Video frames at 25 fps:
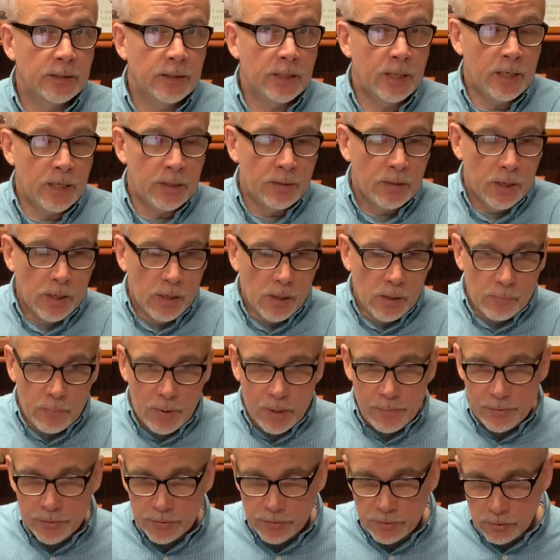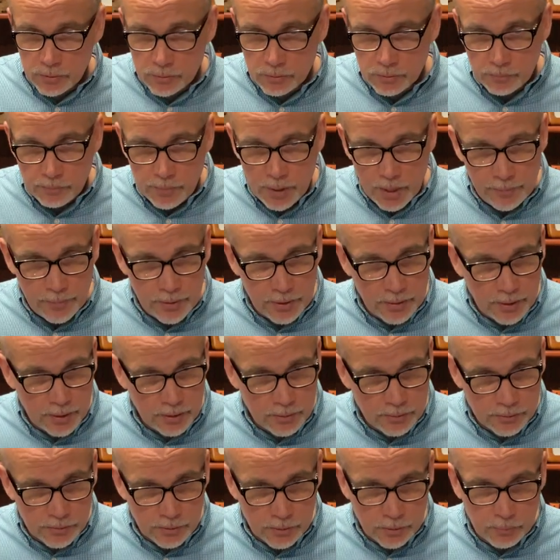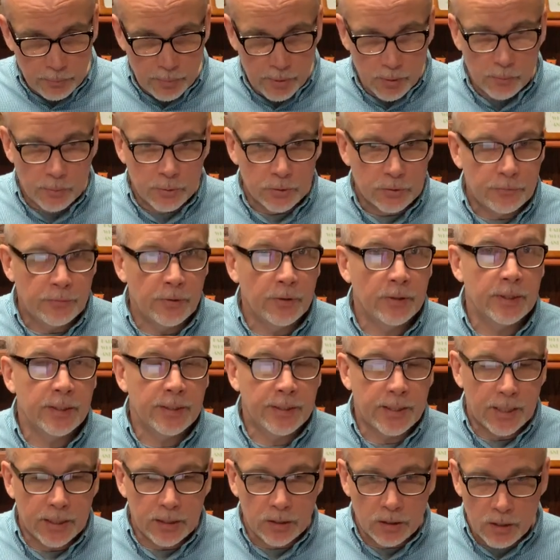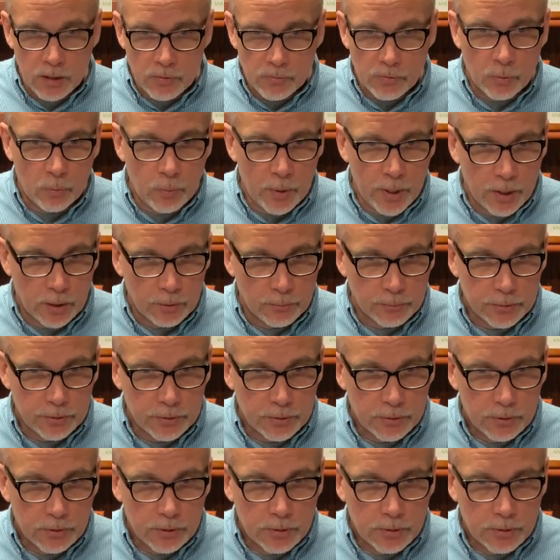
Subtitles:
And Zerubbabel was feeling kind of overwhelmed.